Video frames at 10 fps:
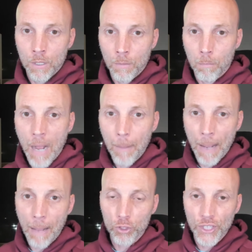My
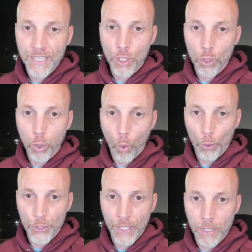Bible said the
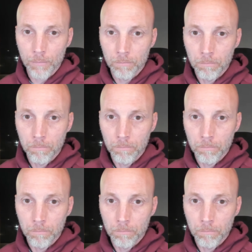Lord did.